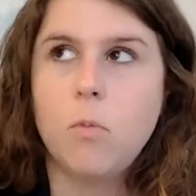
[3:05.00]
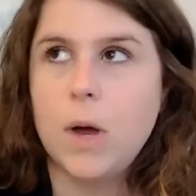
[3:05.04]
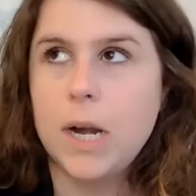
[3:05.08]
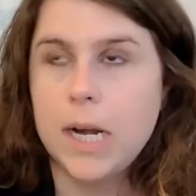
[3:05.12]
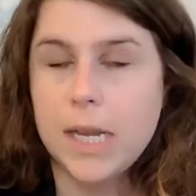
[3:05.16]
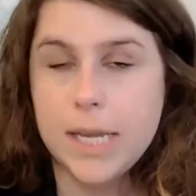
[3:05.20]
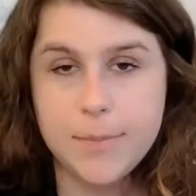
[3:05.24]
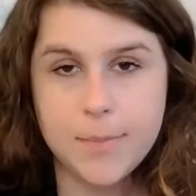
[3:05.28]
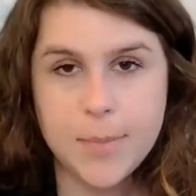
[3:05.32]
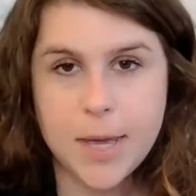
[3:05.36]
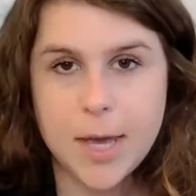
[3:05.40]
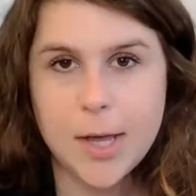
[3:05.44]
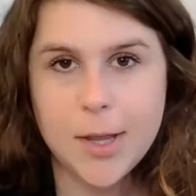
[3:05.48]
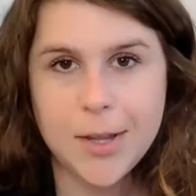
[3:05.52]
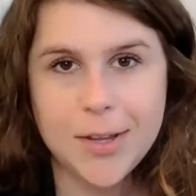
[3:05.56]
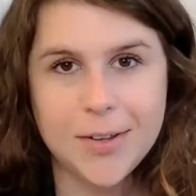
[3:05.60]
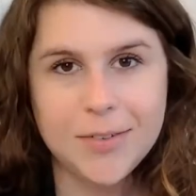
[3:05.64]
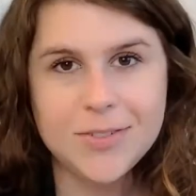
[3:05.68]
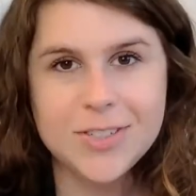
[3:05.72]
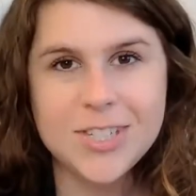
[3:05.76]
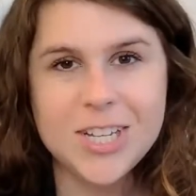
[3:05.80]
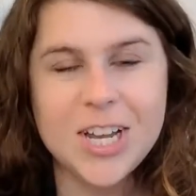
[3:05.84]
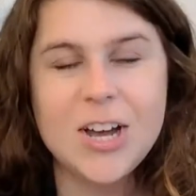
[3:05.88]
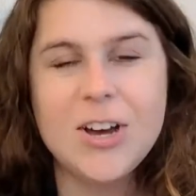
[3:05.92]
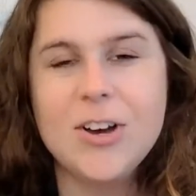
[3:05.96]
What email,
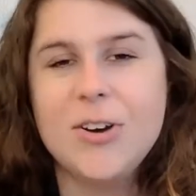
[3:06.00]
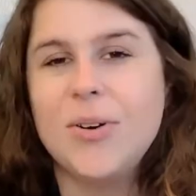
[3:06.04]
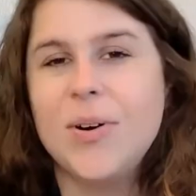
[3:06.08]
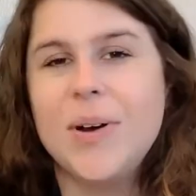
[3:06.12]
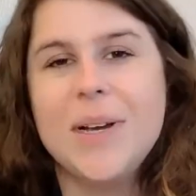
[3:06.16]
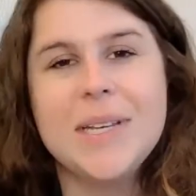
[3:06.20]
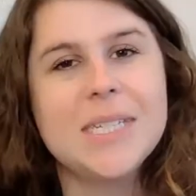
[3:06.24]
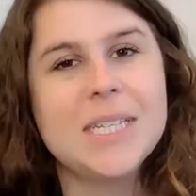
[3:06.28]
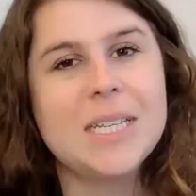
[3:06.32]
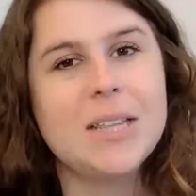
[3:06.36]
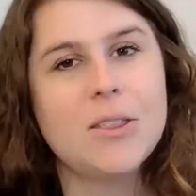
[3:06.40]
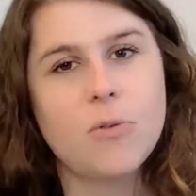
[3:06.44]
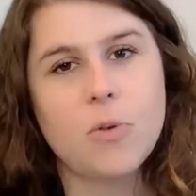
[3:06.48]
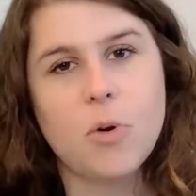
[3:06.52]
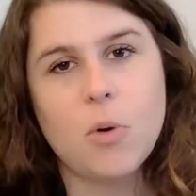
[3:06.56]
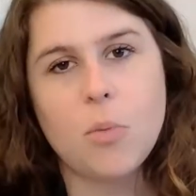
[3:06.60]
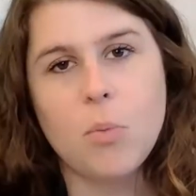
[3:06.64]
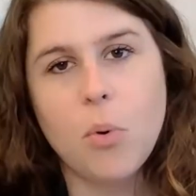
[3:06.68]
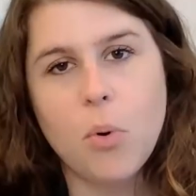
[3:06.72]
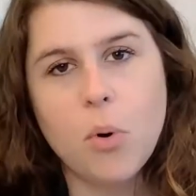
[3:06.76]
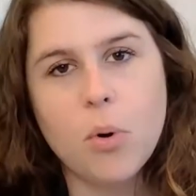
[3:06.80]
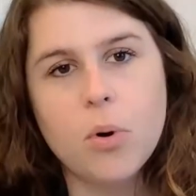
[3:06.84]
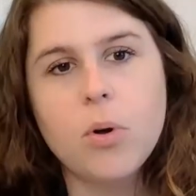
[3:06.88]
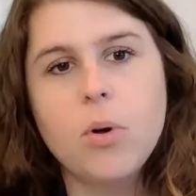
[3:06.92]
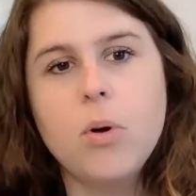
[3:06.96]
if so? Is it through
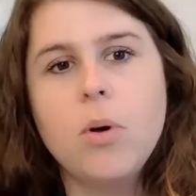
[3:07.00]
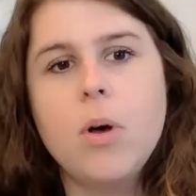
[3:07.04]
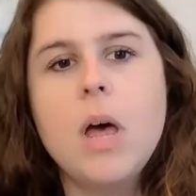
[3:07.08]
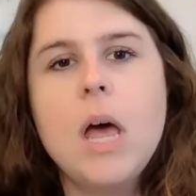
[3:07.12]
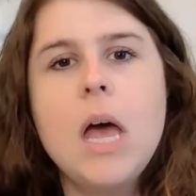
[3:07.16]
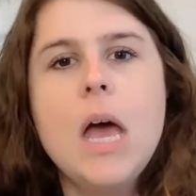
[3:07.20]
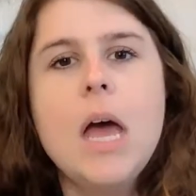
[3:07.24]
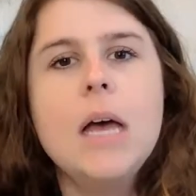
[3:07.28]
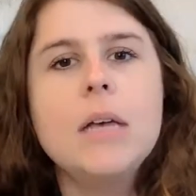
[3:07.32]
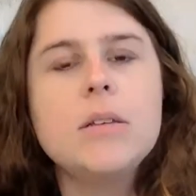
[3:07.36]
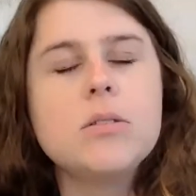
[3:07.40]
a portal?